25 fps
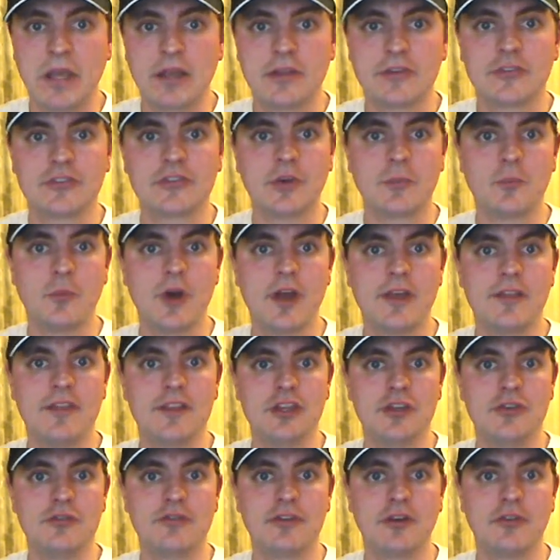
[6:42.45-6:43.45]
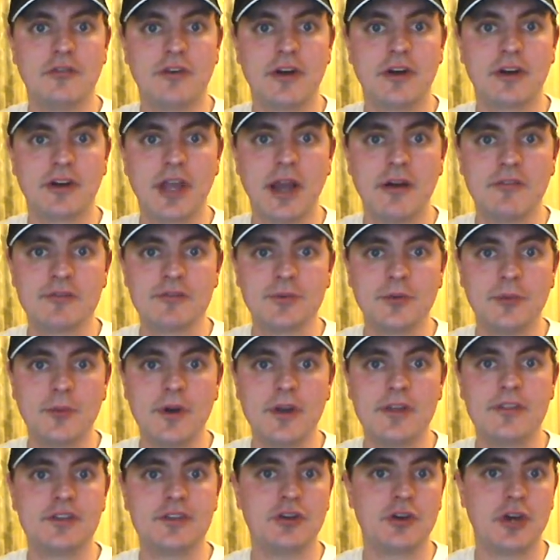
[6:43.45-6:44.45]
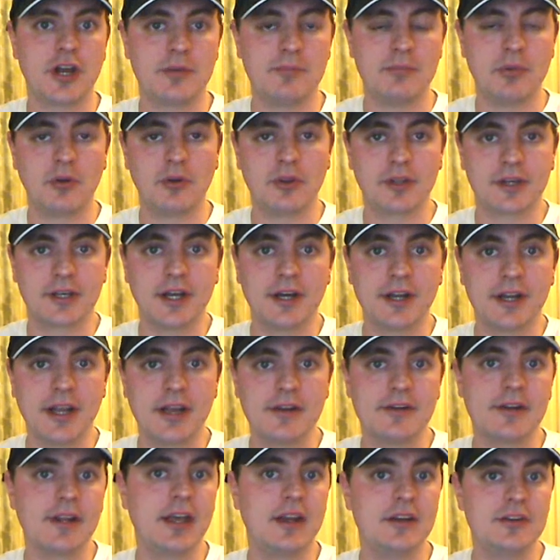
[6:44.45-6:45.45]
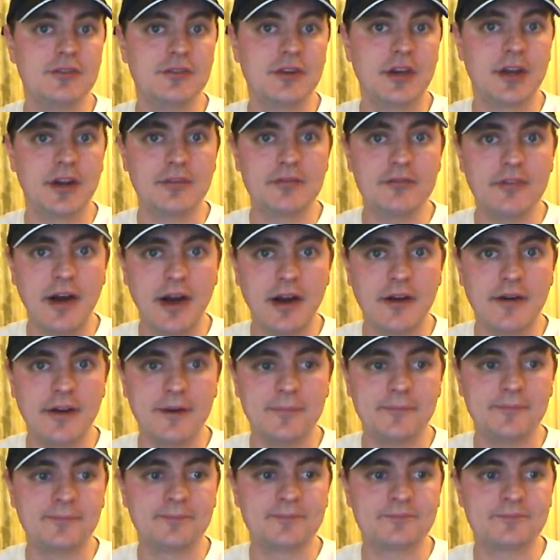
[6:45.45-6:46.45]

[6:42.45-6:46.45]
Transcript: somewhere that you feel very uncomfortable with, you're going to pull the gun out and you're going to fire it,